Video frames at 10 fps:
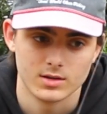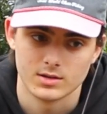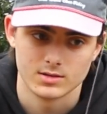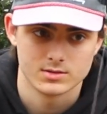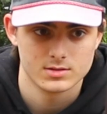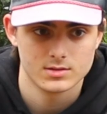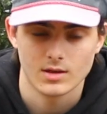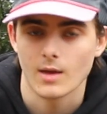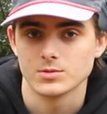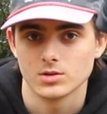It is
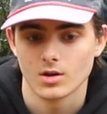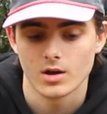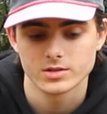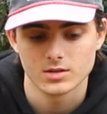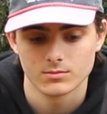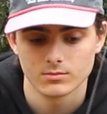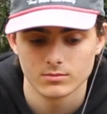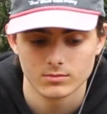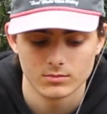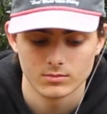absolutely awesome.
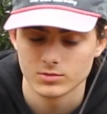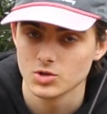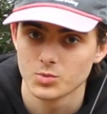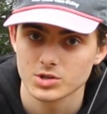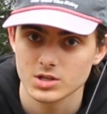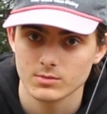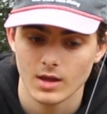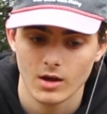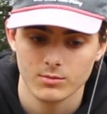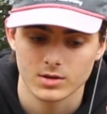Super cheap
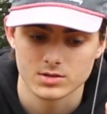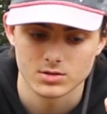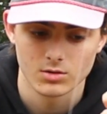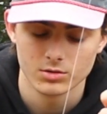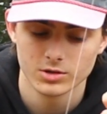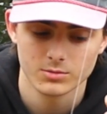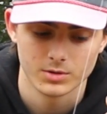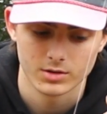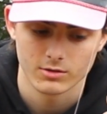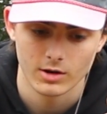now because they're older,
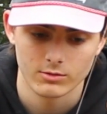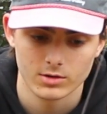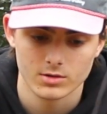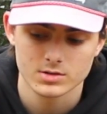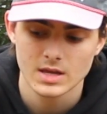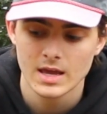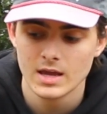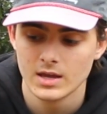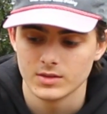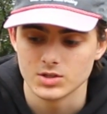but great reels.
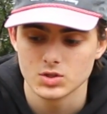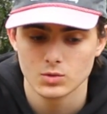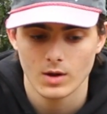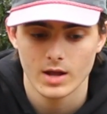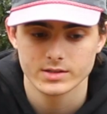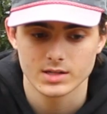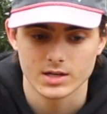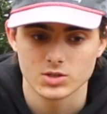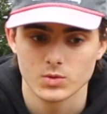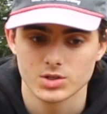These 2 rods that I
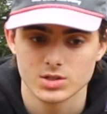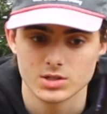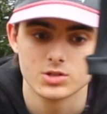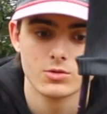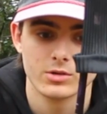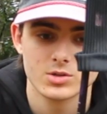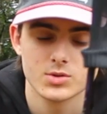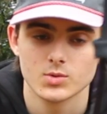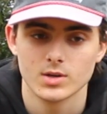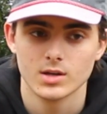switched these 2 reels
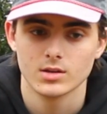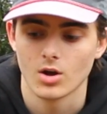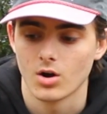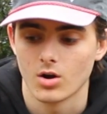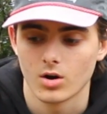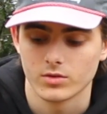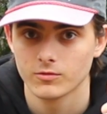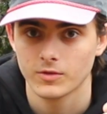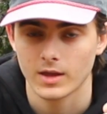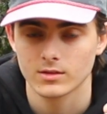between are
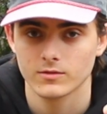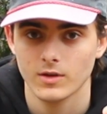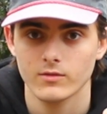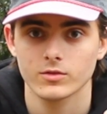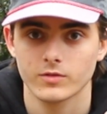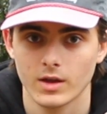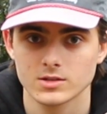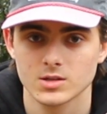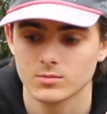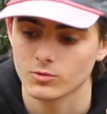favorite
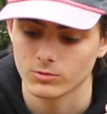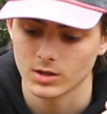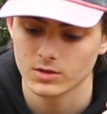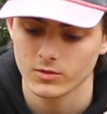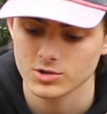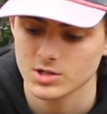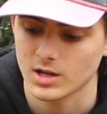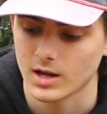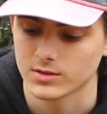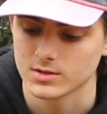Phantom rigged version.
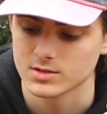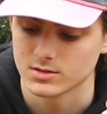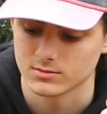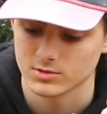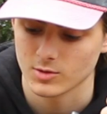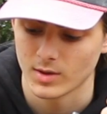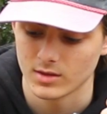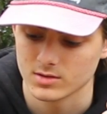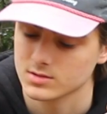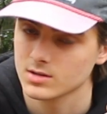I got this in
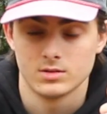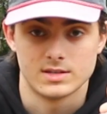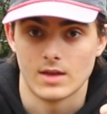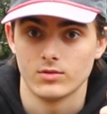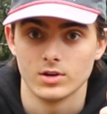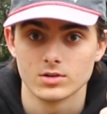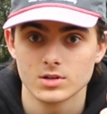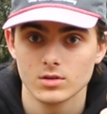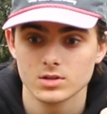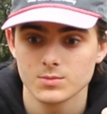Cabela's 7 years
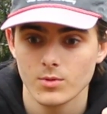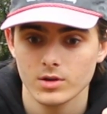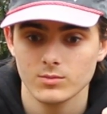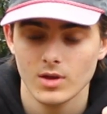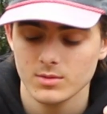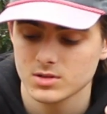ago at this point, maybe.